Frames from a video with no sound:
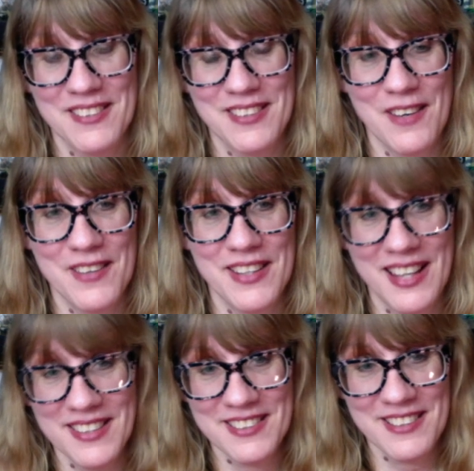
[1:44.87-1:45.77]
So
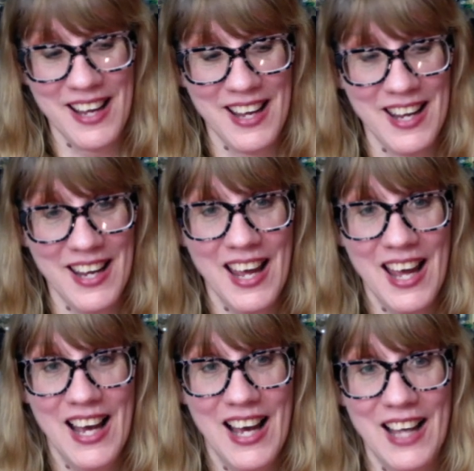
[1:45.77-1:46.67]
yesterday,
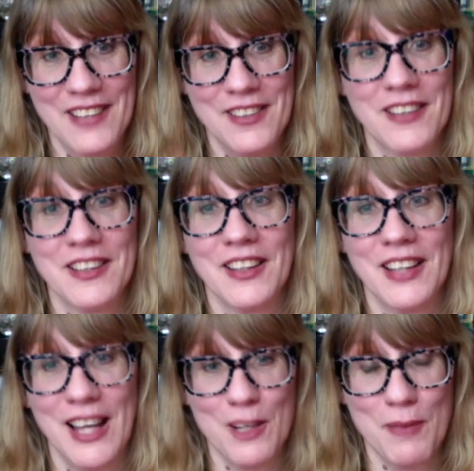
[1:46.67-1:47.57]
I talked a
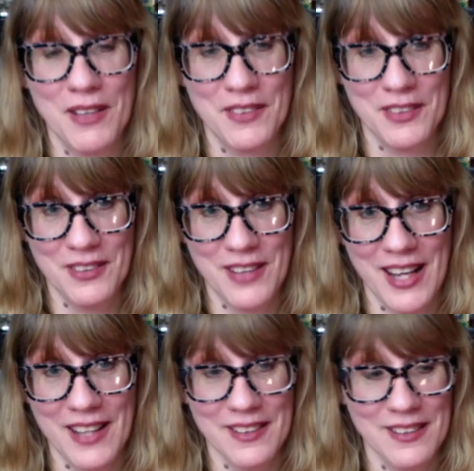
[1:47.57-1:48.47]
lot about the new
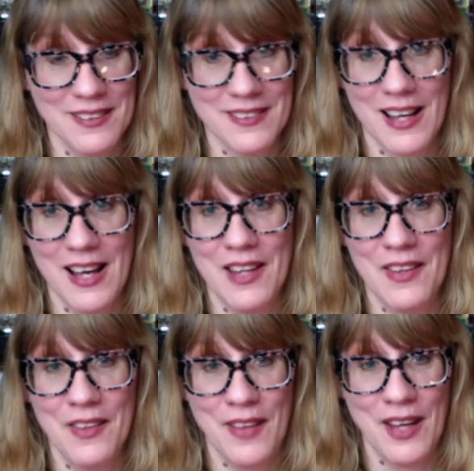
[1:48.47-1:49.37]
candles
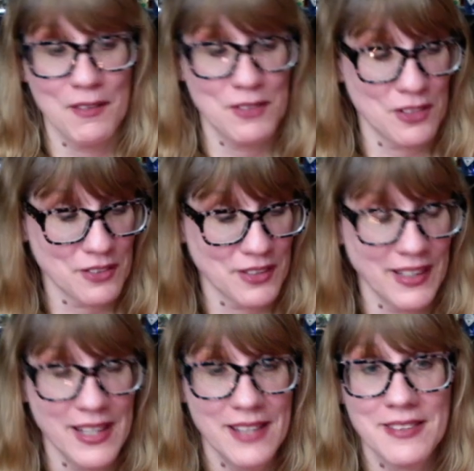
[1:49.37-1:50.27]
that have just
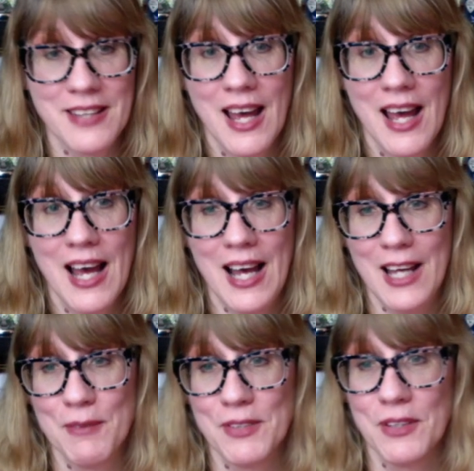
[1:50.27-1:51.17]
released.
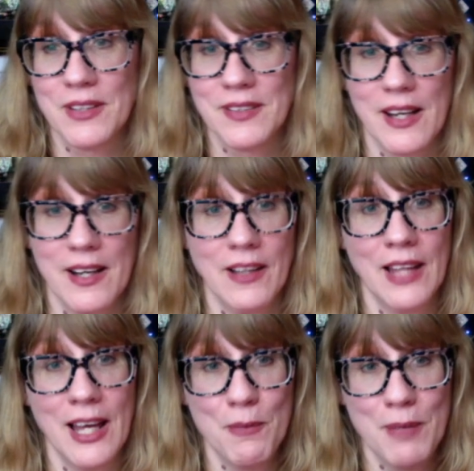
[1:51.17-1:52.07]
I am so excited. A
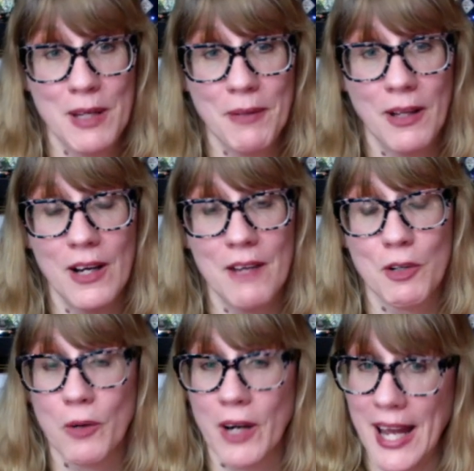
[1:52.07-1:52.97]
lot of people,
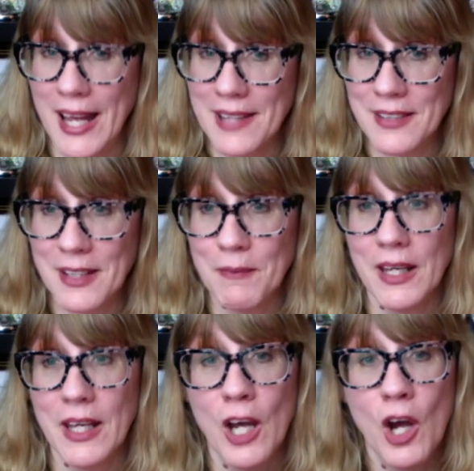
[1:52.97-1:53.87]
however, were asking
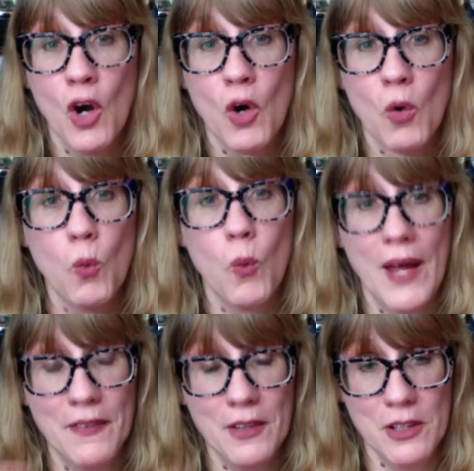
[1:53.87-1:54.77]
me
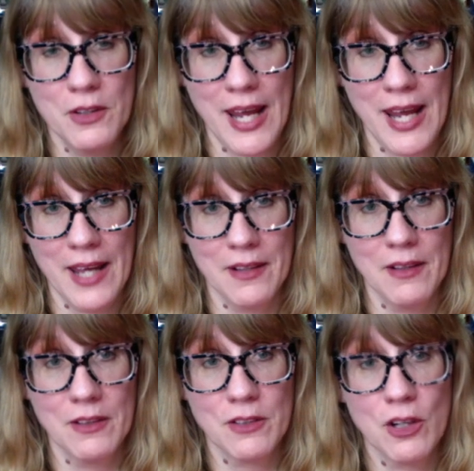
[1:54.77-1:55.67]
when the new
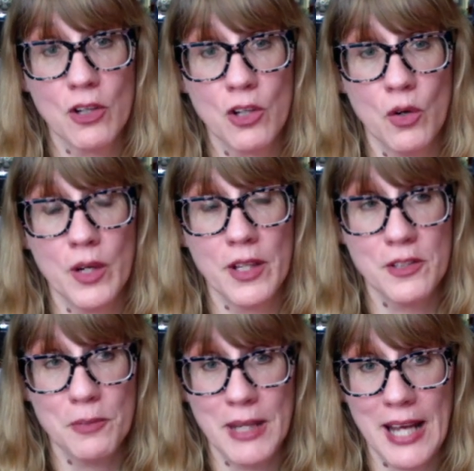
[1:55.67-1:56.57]
candles are going
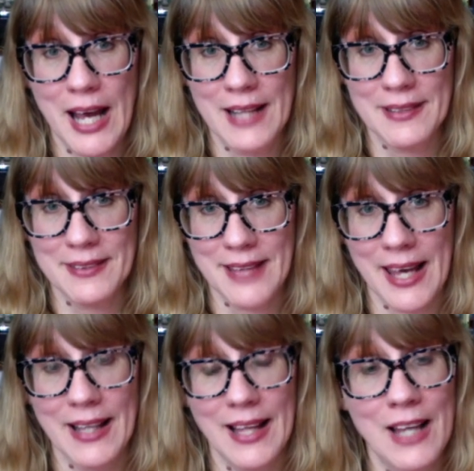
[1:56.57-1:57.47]
to be on
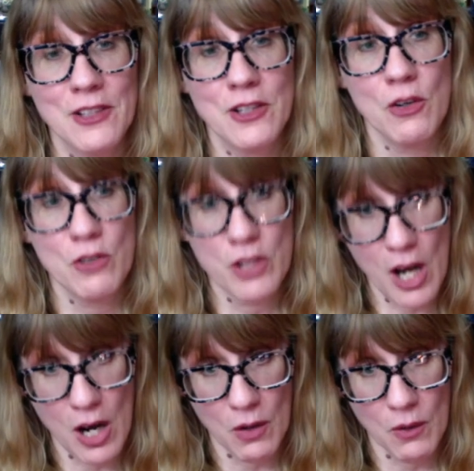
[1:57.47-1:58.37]
sale. I don't
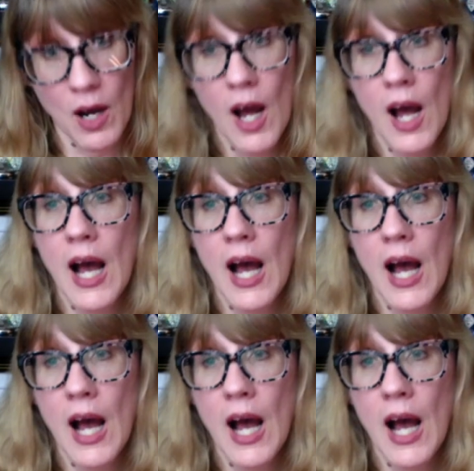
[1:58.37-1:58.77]
know.